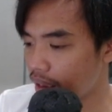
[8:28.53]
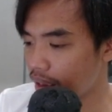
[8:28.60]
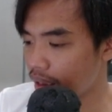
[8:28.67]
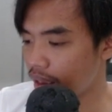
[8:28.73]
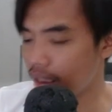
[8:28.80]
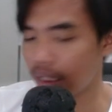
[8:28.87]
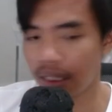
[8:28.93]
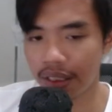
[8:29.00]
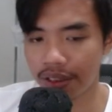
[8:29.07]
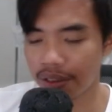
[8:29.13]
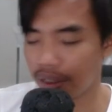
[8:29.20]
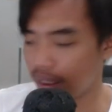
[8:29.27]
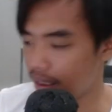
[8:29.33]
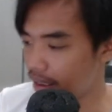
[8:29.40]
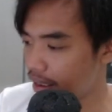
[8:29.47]
As you can
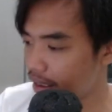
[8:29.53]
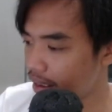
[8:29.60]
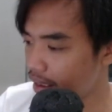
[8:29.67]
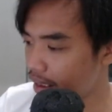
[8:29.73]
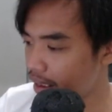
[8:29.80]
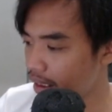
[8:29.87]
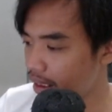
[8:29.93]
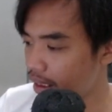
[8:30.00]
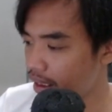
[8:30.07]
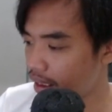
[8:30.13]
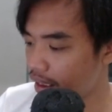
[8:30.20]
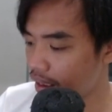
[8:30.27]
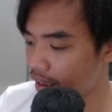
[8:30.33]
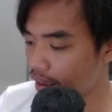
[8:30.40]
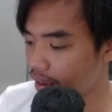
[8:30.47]
see,
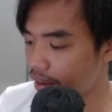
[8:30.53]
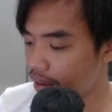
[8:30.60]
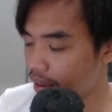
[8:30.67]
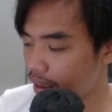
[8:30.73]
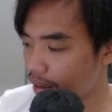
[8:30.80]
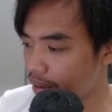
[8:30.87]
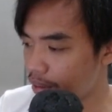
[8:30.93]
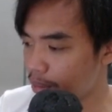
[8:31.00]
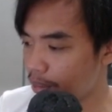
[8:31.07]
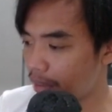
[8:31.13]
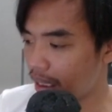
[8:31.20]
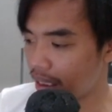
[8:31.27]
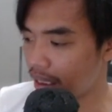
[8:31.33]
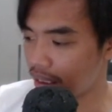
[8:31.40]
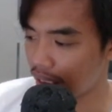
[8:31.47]
let's say it's
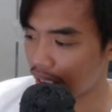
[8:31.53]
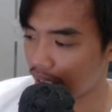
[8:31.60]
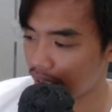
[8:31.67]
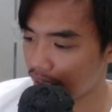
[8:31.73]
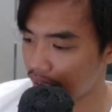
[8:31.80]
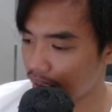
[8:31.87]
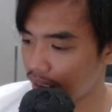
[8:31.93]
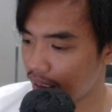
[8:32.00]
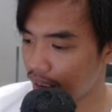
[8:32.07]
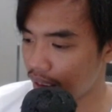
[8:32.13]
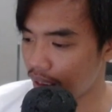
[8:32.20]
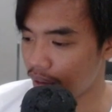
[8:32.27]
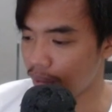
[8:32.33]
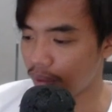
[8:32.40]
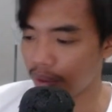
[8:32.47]
-90, then
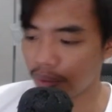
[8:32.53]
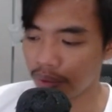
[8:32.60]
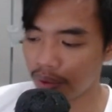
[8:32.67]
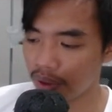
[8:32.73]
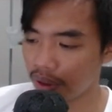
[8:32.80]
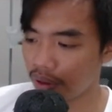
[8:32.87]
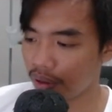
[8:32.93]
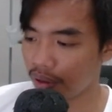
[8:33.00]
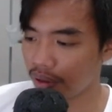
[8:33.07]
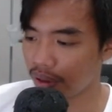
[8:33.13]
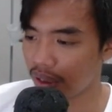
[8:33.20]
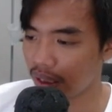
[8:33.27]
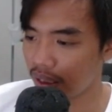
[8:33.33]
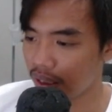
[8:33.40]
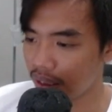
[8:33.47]
we'll rotate
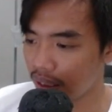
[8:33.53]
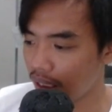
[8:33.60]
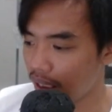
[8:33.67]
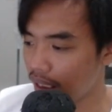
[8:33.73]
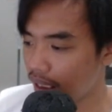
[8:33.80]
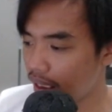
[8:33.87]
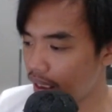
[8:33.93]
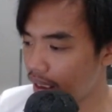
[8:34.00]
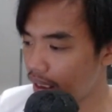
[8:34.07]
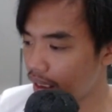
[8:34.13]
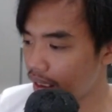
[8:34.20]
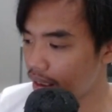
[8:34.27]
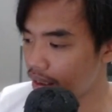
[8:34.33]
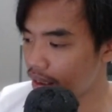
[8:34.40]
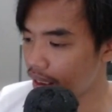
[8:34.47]
it. And then let's
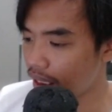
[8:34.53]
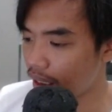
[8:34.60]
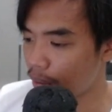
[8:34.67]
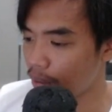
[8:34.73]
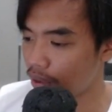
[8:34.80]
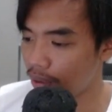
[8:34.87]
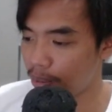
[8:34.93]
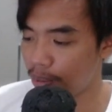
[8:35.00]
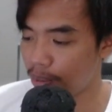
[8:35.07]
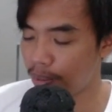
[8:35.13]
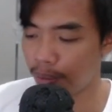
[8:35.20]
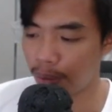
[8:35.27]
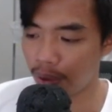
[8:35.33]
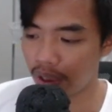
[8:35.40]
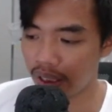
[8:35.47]
say I want to
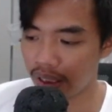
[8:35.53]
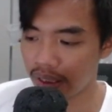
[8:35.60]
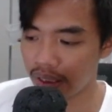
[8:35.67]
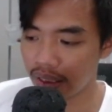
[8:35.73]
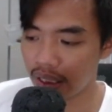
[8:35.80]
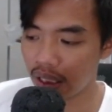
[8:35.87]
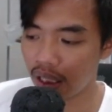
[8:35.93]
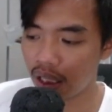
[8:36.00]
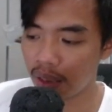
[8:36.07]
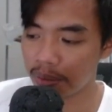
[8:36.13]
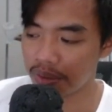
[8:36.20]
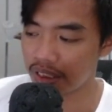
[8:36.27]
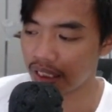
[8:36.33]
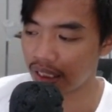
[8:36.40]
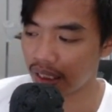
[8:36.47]
bring the
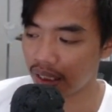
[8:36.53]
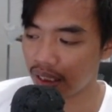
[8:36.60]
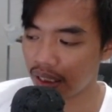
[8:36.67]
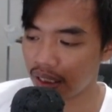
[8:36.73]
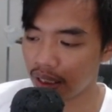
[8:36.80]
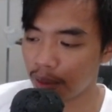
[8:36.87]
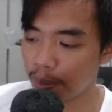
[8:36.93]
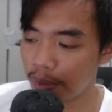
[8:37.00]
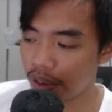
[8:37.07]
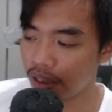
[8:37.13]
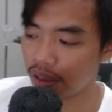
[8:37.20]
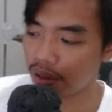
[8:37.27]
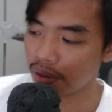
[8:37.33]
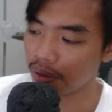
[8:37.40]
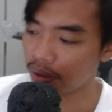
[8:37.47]
object a little bit
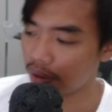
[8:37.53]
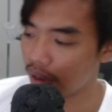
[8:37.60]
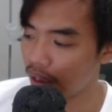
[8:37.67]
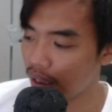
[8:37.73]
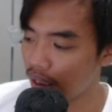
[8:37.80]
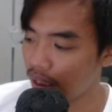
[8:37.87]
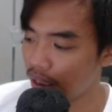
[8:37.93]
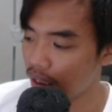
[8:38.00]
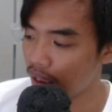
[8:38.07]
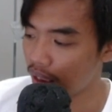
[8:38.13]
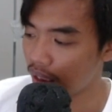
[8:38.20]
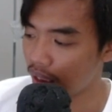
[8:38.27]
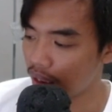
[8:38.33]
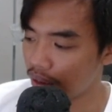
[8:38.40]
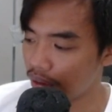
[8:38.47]
to
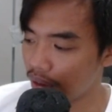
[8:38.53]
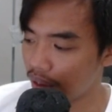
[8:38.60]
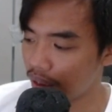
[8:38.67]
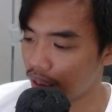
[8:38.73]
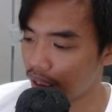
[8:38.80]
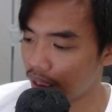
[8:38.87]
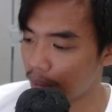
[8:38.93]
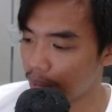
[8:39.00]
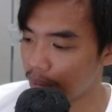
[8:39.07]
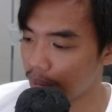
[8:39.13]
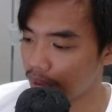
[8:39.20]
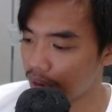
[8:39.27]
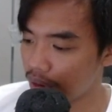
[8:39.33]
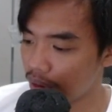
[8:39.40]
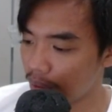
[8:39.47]
the top,
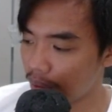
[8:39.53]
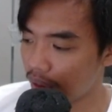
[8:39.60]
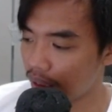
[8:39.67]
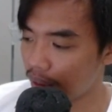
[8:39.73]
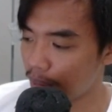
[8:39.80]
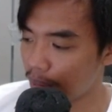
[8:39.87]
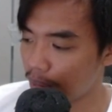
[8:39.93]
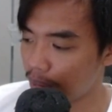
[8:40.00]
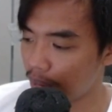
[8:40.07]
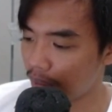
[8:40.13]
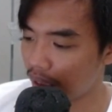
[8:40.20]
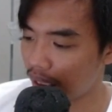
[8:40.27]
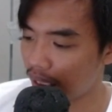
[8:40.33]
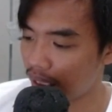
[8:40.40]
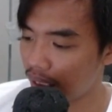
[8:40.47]
so we can add